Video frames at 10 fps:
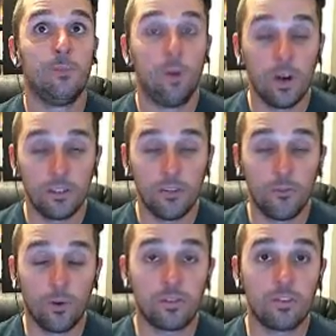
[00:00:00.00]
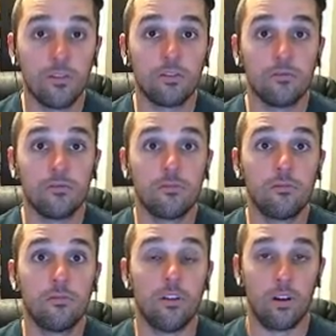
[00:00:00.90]
was on a 4-stroke.
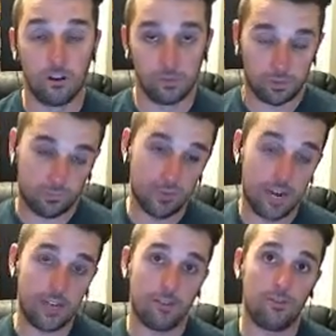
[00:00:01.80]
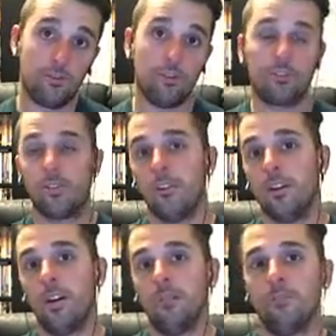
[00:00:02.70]
I was riding 2-strokes
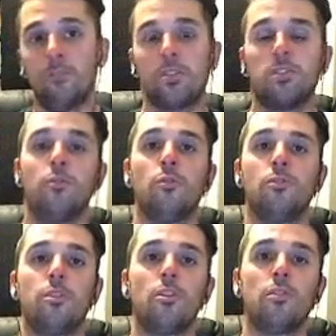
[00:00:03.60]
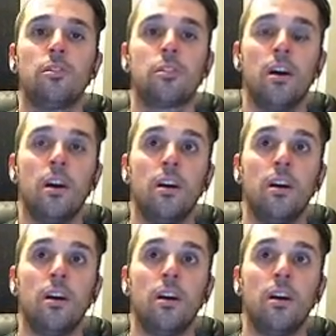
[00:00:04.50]
growing up, went to 4-strokes